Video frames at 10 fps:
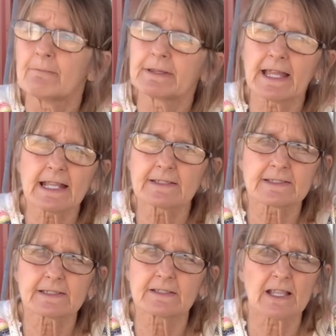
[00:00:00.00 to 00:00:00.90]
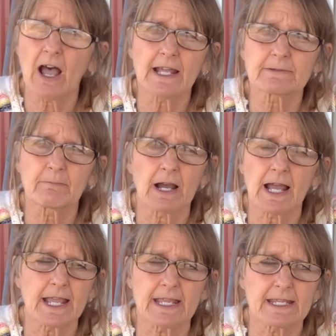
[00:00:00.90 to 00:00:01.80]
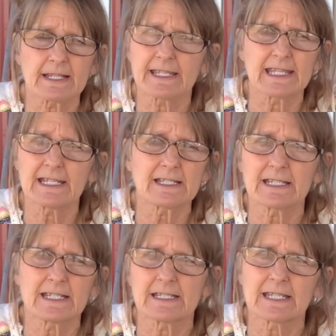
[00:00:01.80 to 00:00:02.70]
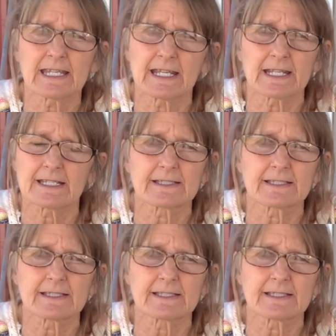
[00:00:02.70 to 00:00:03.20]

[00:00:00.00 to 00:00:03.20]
but that's not my end intent,